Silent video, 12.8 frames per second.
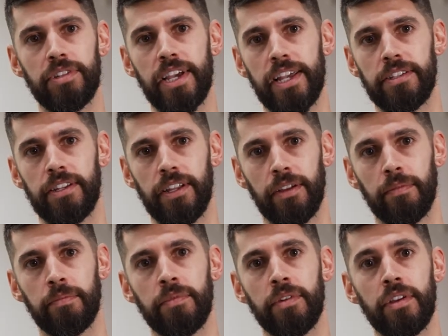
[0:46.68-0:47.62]
testing,
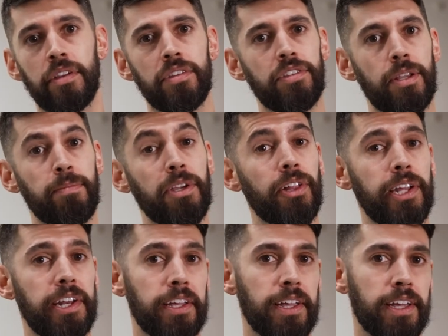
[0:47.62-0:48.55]

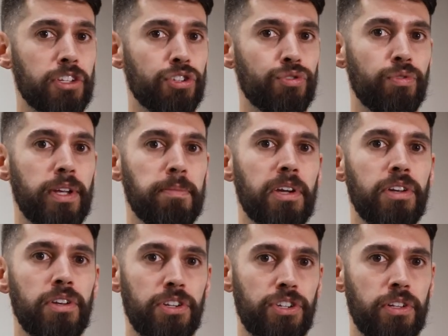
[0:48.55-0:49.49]
simulating extreme
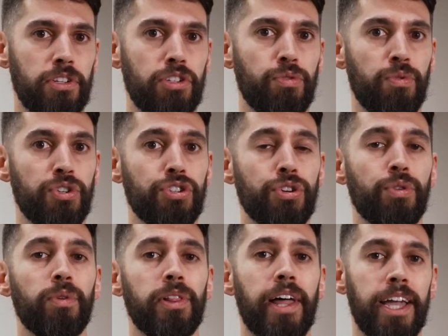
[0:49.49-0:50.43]
conditions to ensure
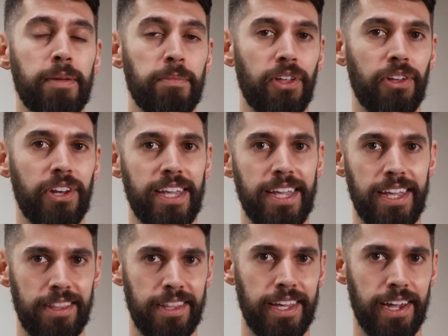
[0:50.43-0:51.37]
reliability
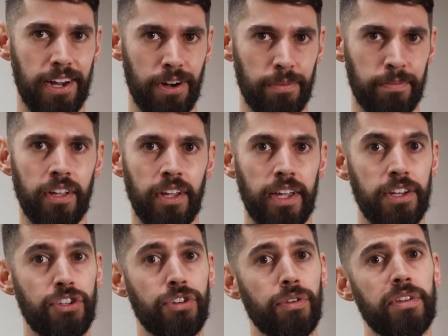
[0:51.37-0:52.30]
in the air.
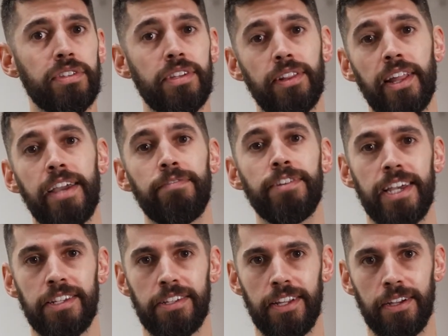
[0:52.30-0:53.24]
Endurance and life
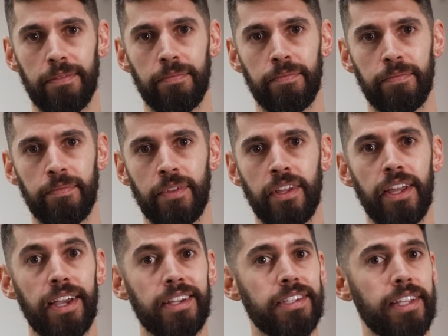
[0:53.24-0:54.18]
testing,
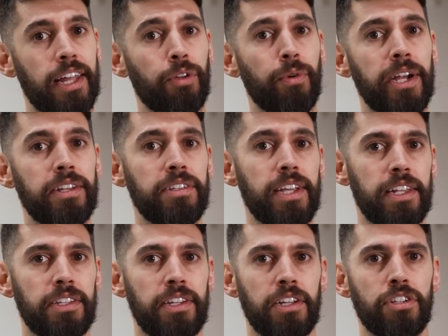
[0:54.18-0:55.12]
accelerated
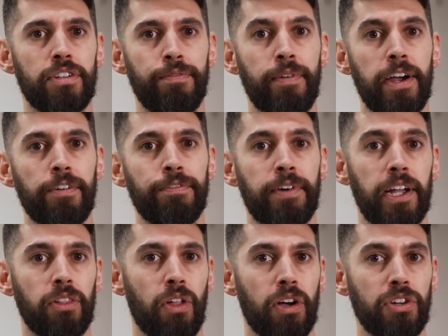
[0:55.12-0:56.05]
testing to verify
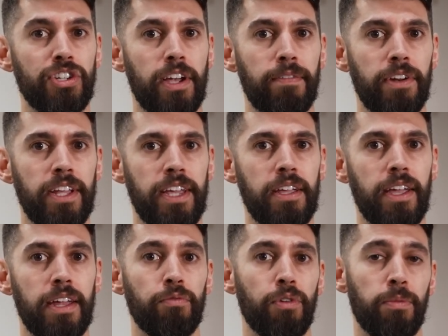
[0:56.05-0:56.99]
longevity
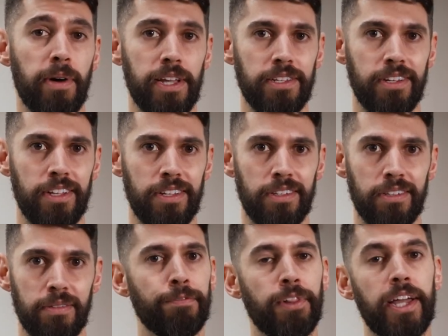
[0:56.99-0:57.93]
and
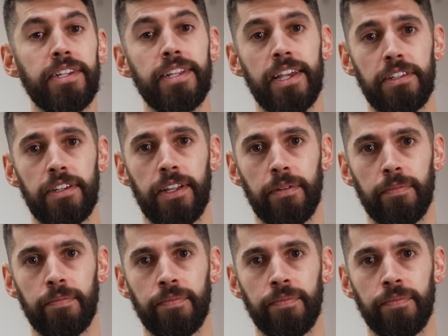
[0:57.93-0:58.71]
robustness. Flight testing,